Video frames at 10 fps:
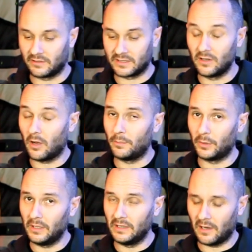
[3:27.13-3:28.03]
It's not
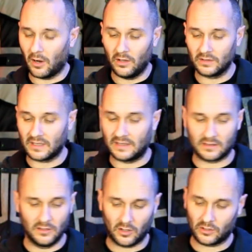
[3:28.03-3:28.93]
boiling hot, it's
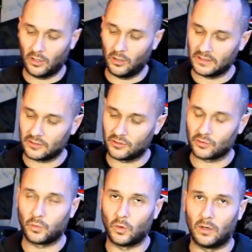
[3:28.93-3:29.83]
not cold, it's
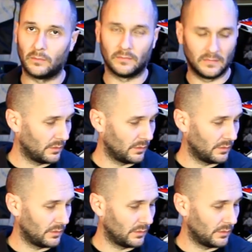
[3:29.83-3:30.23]
just warm.